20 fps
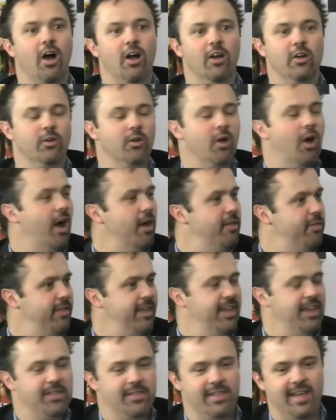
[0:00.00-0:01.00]
Look, I
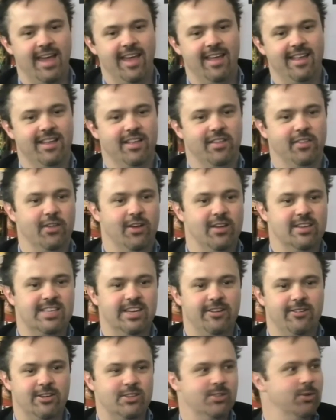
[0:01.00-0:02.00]
think that those
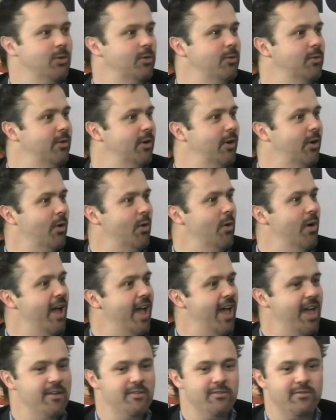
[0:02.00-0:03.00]
areas all
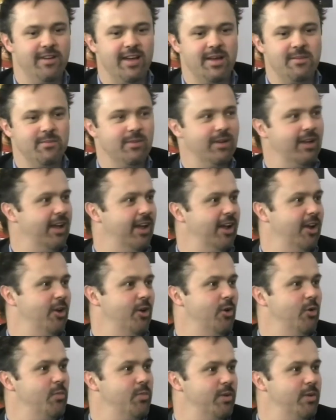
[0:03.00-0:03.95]
have a good